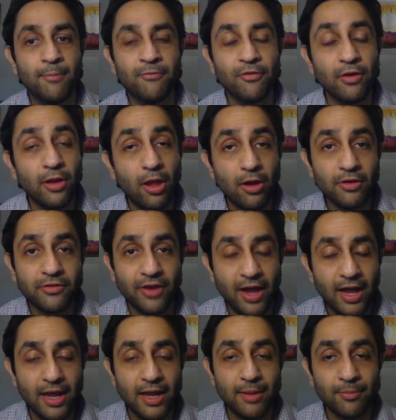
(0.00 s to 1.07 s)
For a long
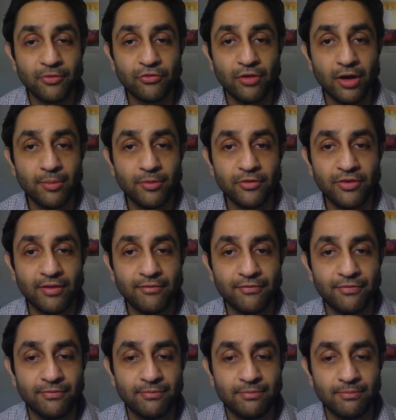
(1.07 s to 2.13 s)
time, astronomers
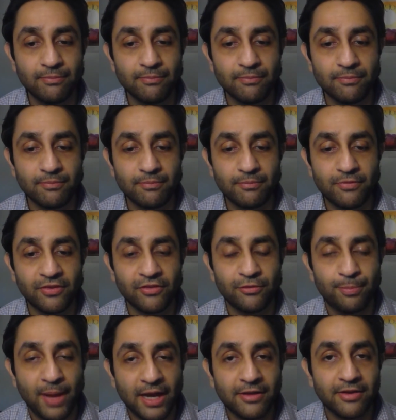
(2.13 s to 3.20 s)
have
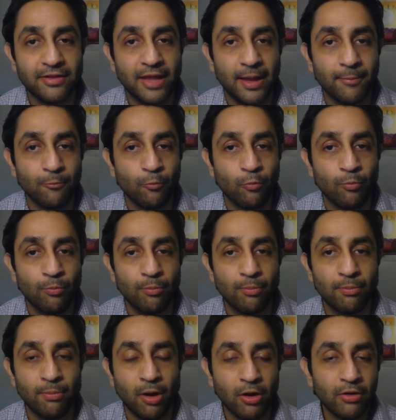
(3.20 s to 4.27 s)
suspected that
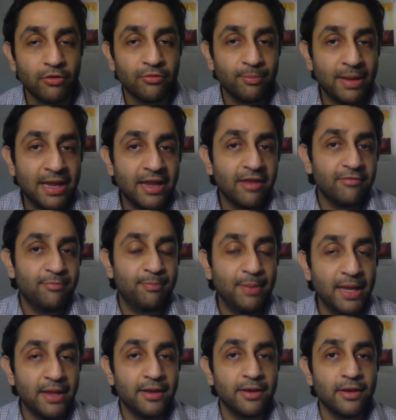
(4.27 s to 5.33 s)
Mars may have
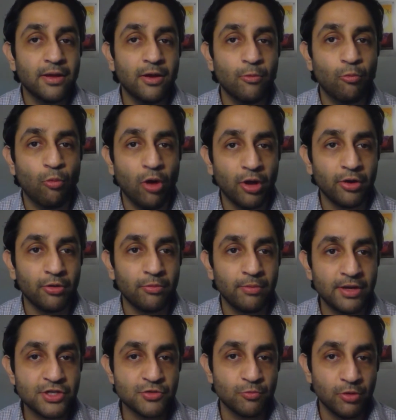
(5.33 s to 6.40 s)
been a
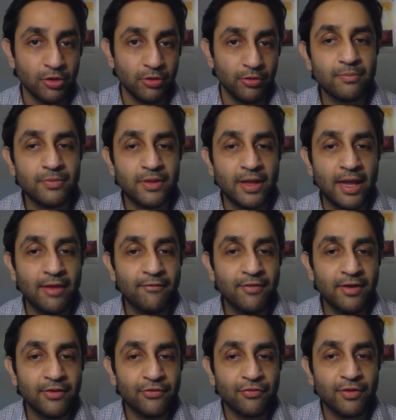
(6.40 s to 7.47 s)
water-rich world. The
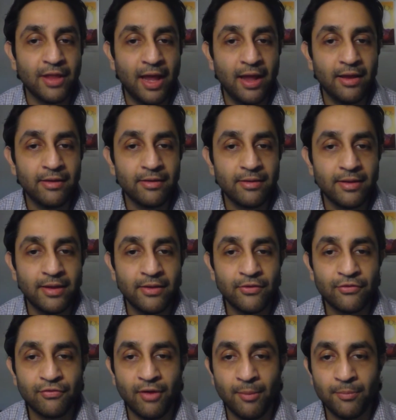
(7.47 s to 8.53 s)
evidence for that
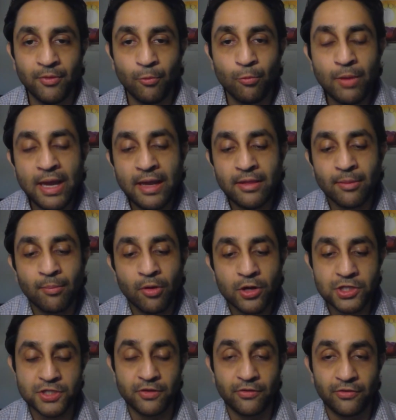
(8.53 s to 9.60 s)
is from the way the
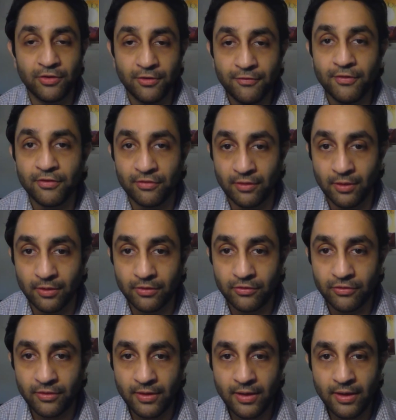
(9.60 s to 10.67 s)
Martian surface looks.